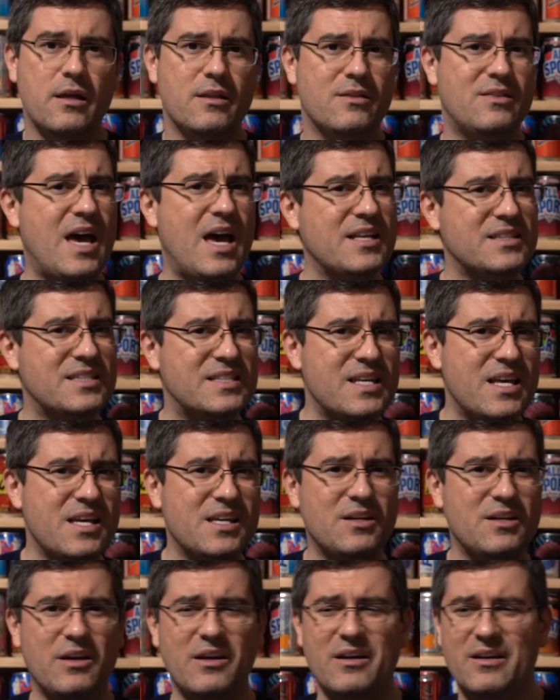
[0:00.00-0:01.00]
That
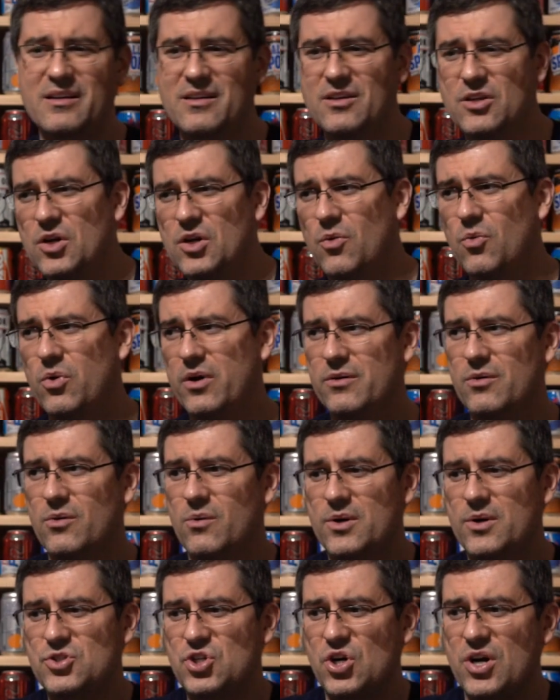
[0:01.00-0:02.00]
said,
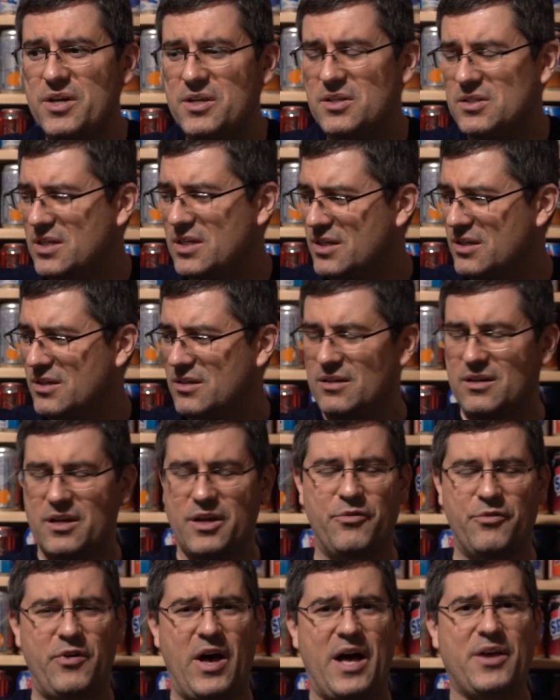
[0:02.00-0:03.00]
we're trying to
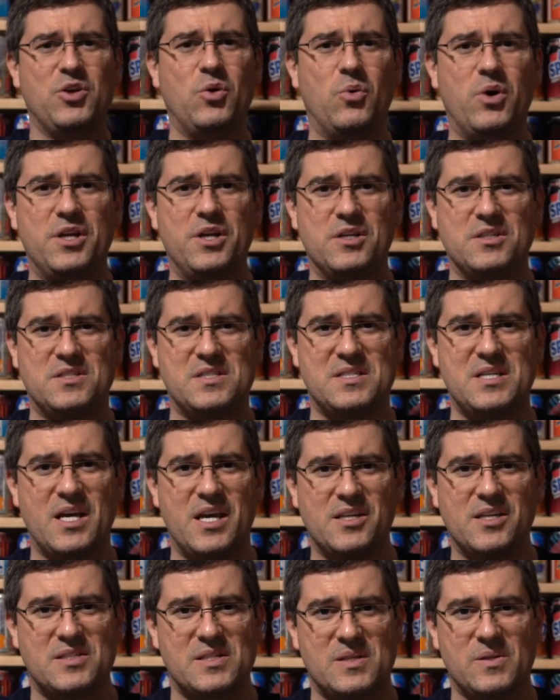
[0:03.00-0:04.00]
evaluate its
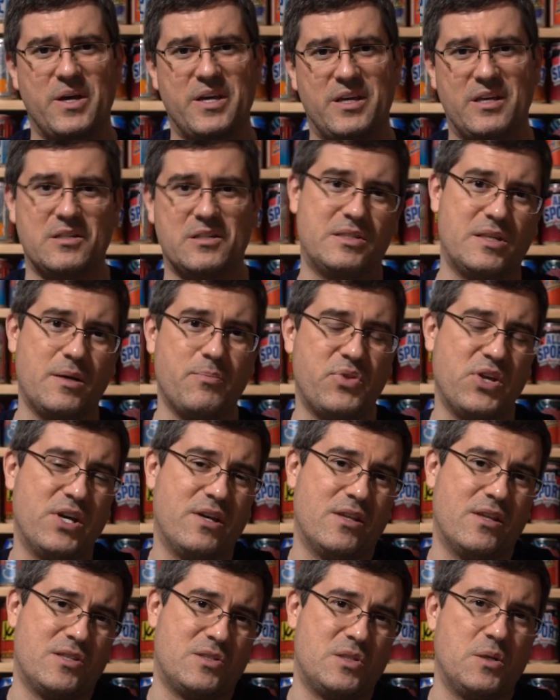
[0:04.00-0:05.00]
taste like as
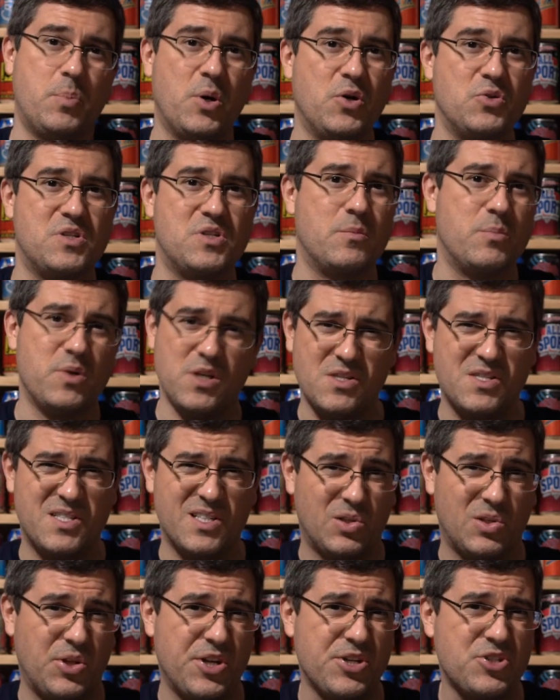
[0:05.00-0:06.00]
something that's supposed to be
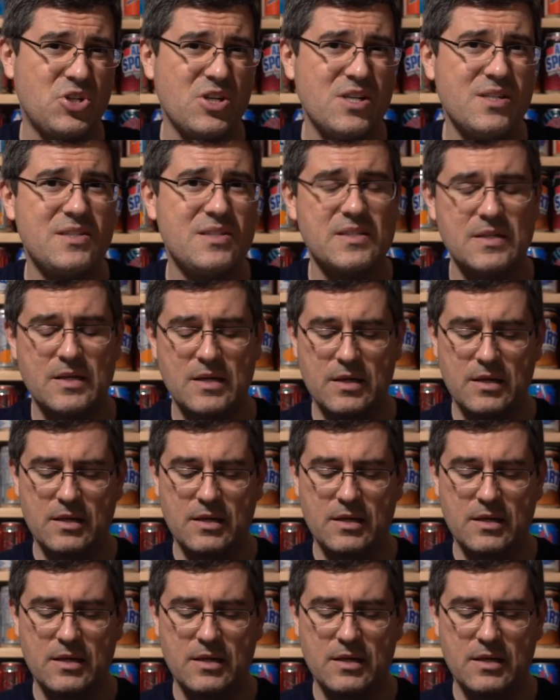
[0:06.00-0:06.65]
delicious,